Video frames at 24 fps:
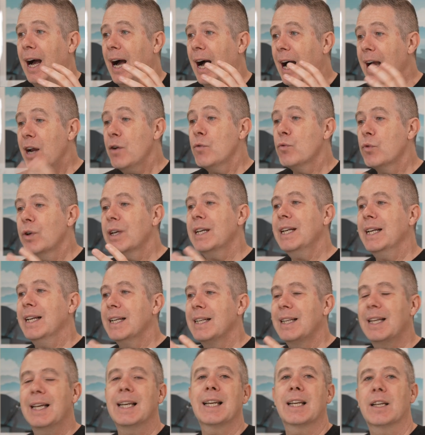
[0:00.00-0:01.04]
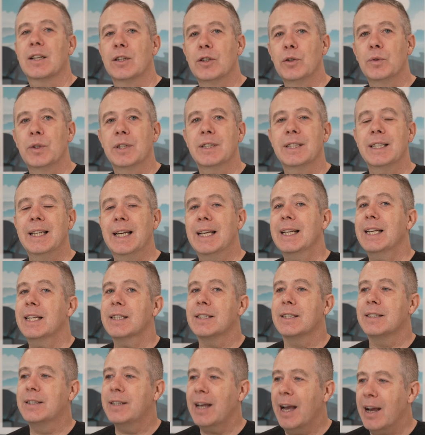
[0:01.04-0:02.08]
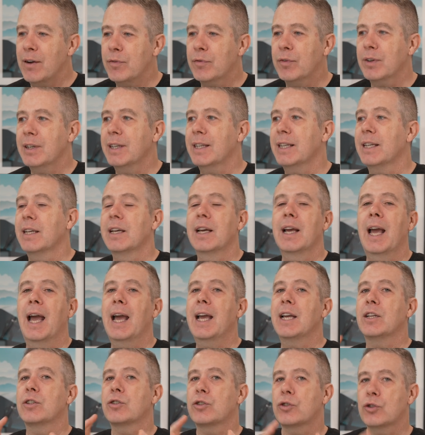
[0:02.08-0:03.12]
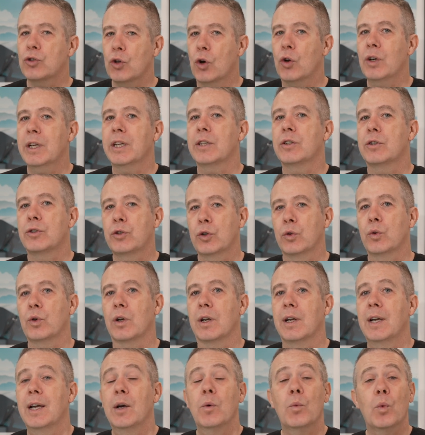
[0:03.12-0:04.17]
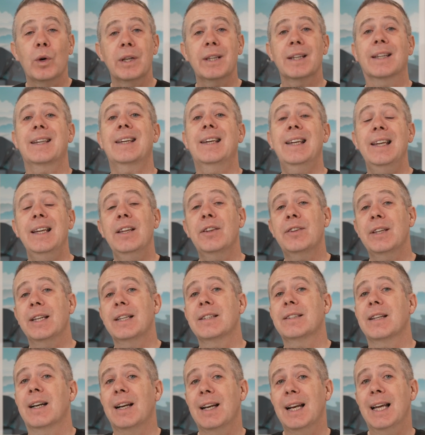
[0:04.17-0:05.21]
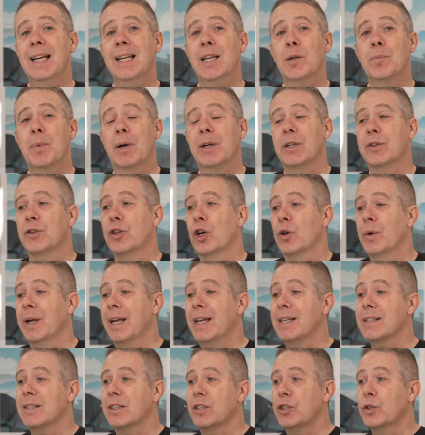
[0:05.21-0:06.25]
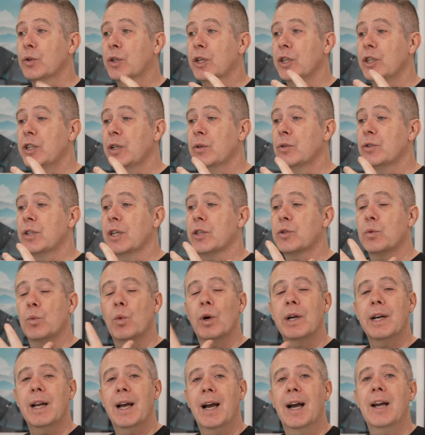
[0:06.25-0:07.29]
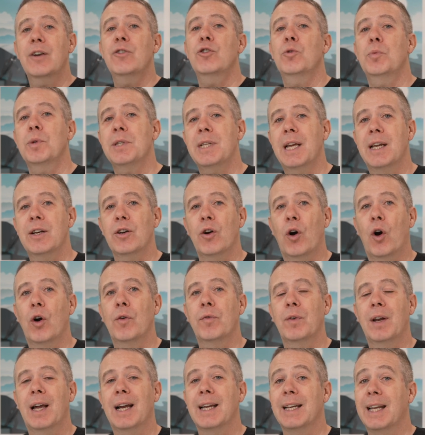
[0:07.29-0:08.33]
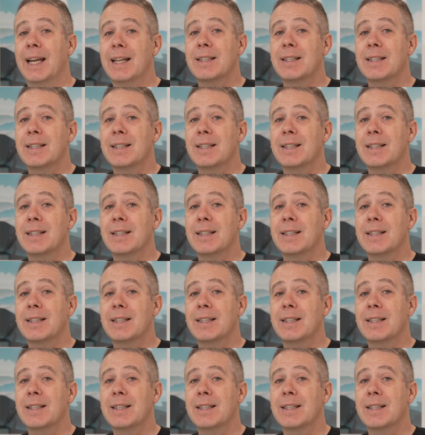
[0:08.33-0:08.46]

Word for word: I really like Lunacy. It is definitely a solid tool. One of the key things that I like about it though is you can use this 100% offline.